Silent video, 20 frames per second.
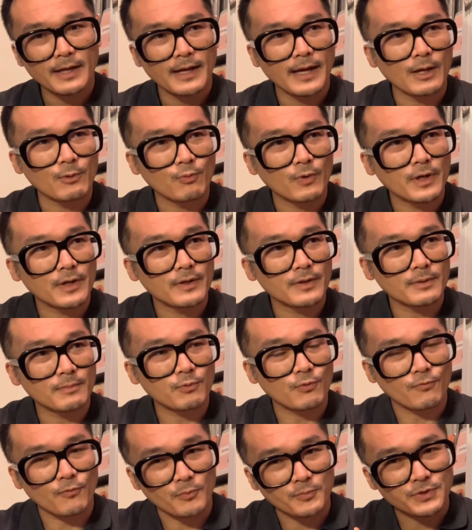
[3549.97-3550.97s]
and one of the
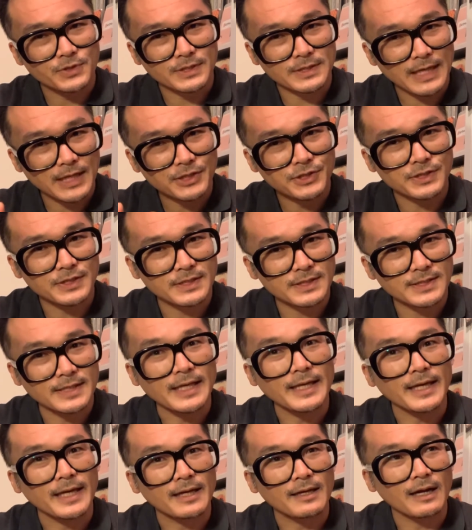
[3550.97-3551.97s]
performers is actually
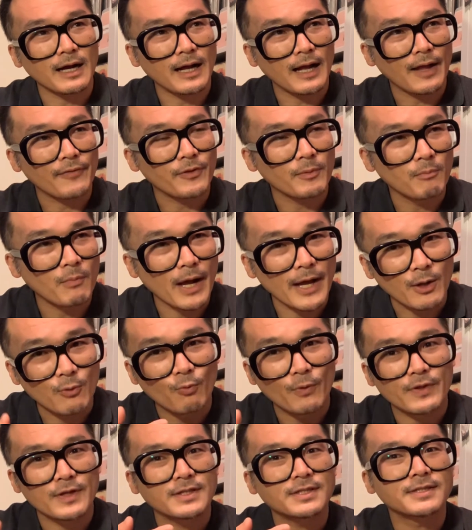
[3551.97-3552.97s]
singing at the mic
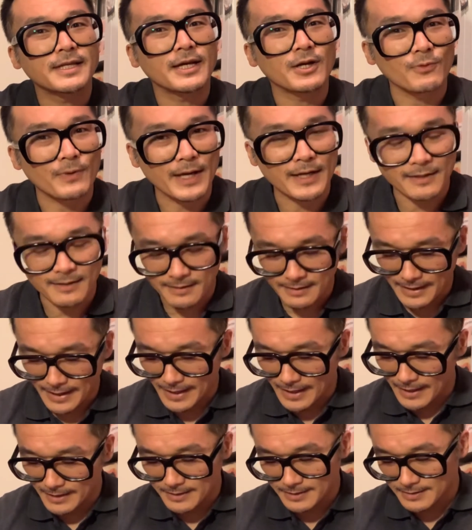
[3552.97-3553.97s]
with a cigarette in
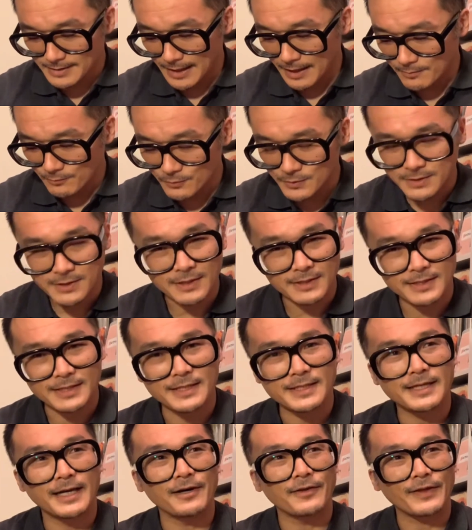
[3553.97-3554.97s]
hand, and that was a
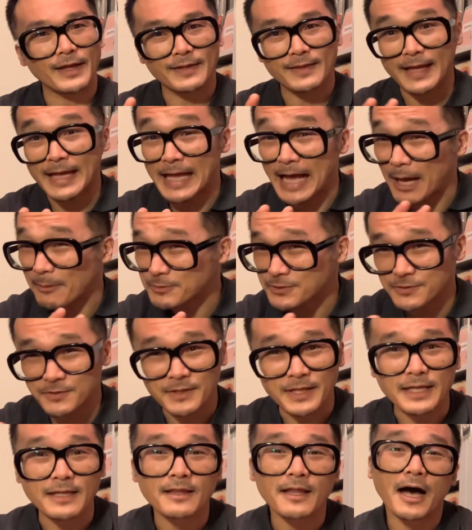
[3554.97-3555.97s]
detail that they
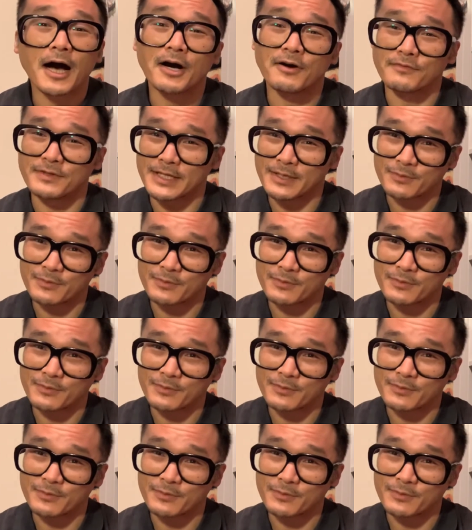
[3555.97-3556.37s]
absolutely loved.